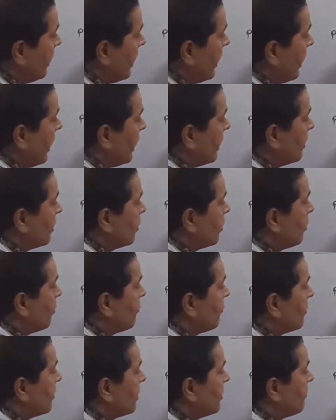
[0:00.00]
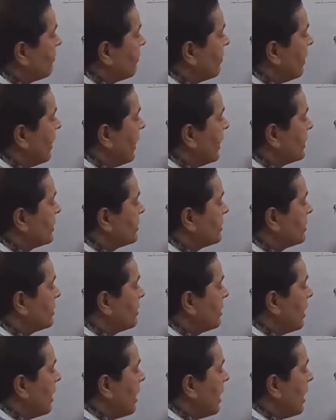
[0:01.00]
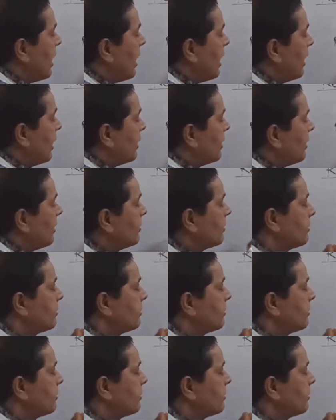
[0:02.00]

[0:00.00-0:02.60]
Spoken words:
angle of refraction R,